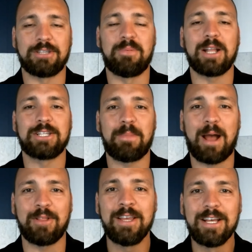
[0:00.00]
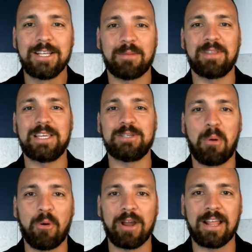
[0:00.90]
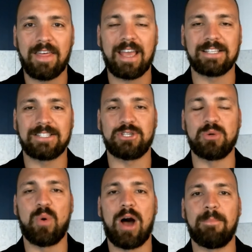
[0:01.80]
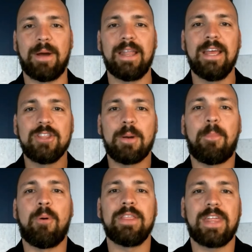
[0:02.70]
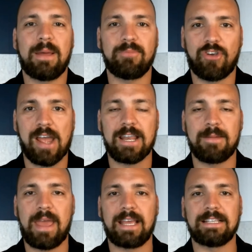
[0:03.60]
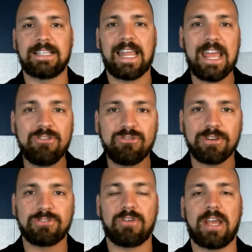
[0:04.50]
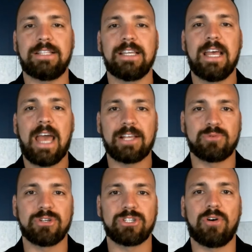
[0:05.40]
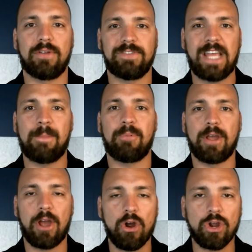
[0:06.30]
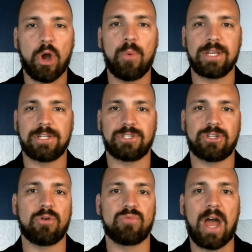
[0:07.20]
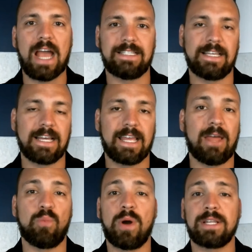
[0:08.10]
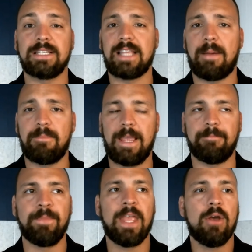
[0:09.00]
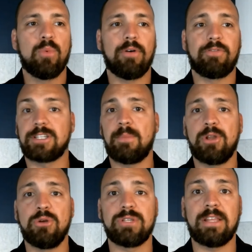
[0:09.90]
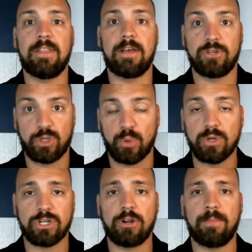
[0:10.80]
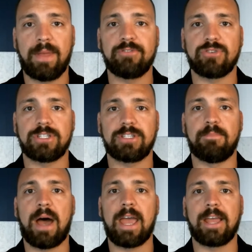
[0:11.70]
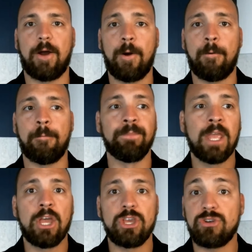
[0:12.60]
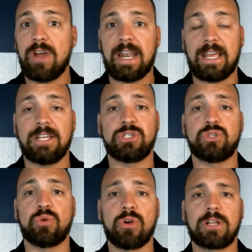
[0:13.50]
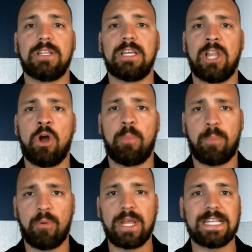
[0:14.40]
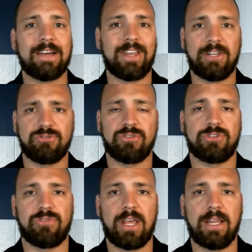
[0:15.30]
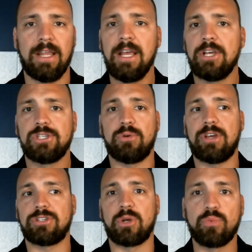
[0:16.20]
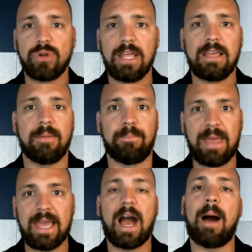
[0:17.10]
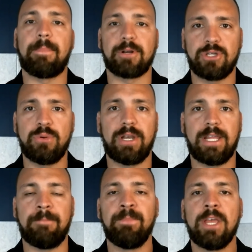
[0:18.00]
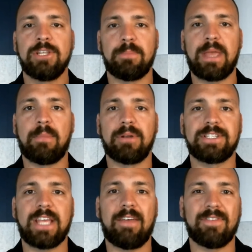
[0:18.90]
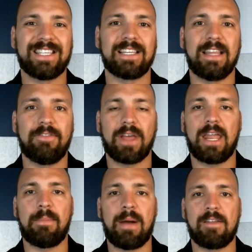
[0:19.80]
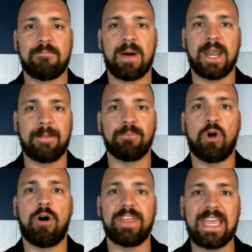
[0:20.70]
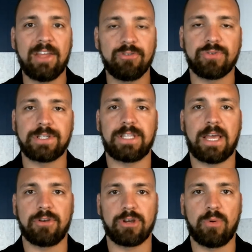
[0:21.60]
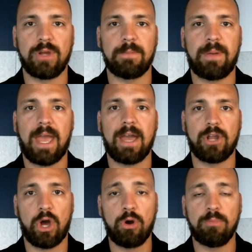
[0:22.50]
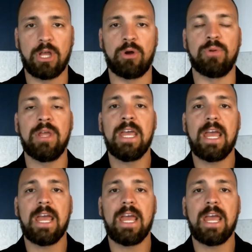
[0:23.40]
as much about some of these boring things as you want. But the point that I'm trying to make is that interest rates as a result of tapering are going to start rising again. What does that mean? Well, for someone who's in the short-term interest of buying a home, you're at a historically low point of an interest rate. So there's a really big opportunity to be able to save a significant amount of money on the interest that you're going to pay on a home loan,